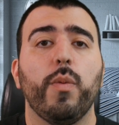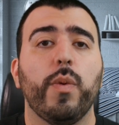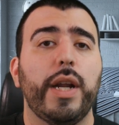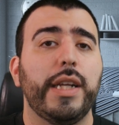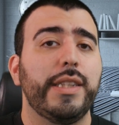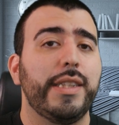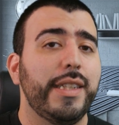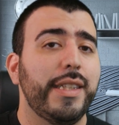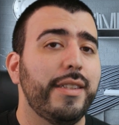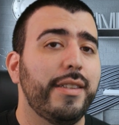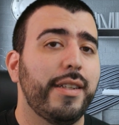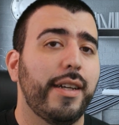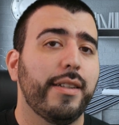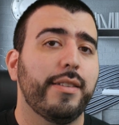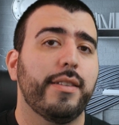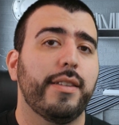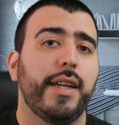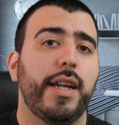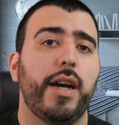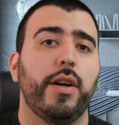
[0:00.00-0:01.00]
when I did
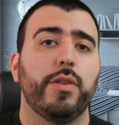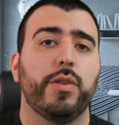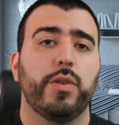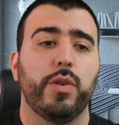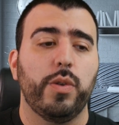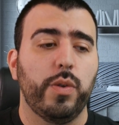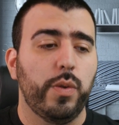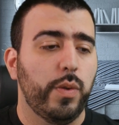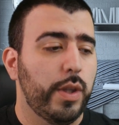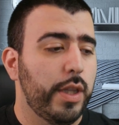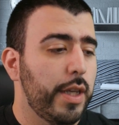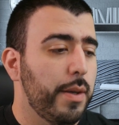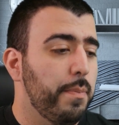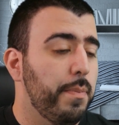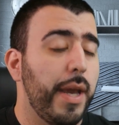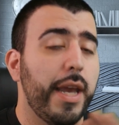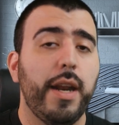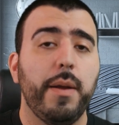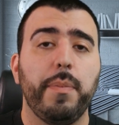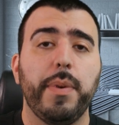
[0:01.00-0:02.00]
test it out through the
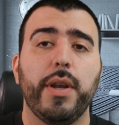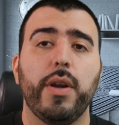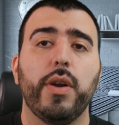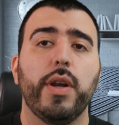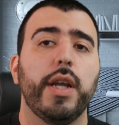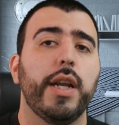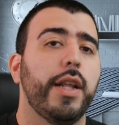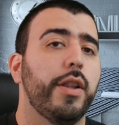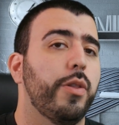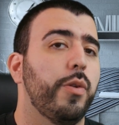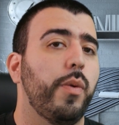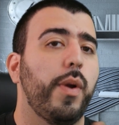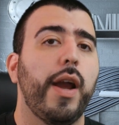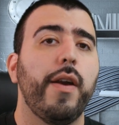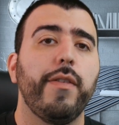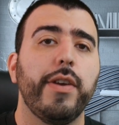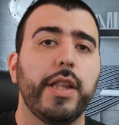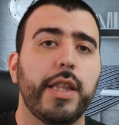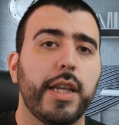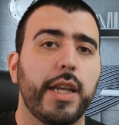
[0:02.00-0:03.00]
beta period and through
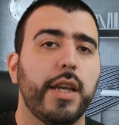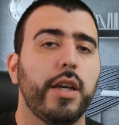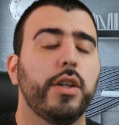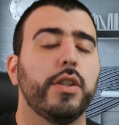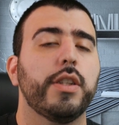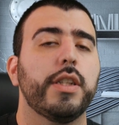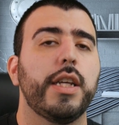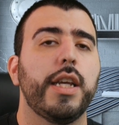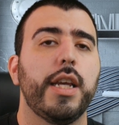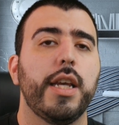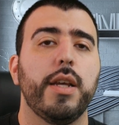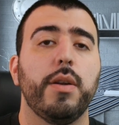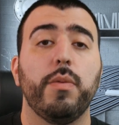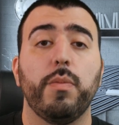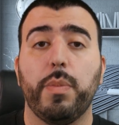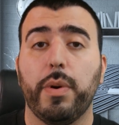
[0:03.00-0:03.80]
everything else, it